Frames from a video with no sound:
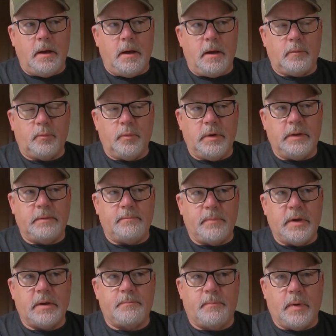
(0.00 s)
A really
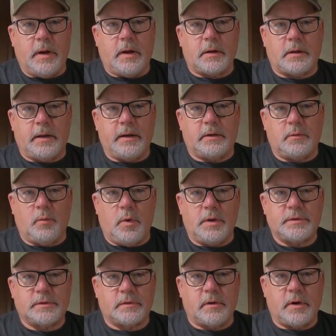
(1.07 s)
big buck like the
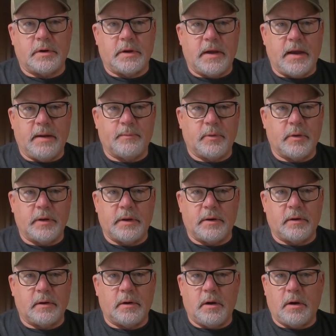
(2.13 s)
ones that are on camera and
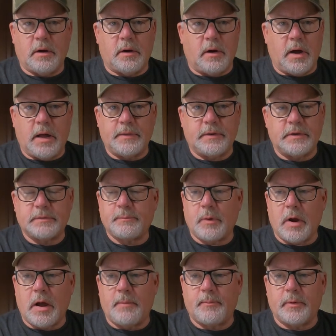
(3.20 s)
are on these
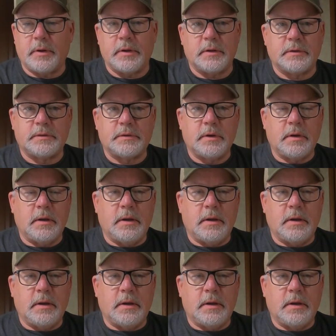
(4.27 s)
properties,